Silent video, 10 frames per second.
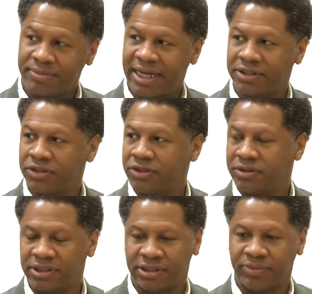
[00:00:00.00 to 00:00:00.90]

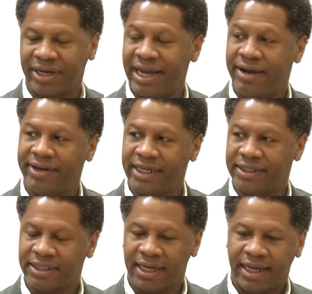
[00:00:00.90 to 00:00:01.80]
Massachusetts, there were
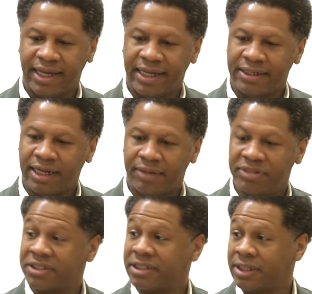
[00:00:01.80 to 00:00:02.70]
areas in
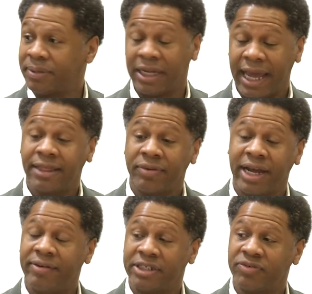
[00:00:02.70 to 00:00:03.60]
Mississippi, and there were
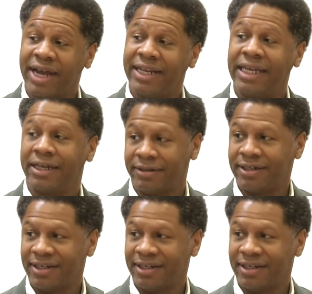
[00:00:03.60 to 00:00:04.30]
areas right here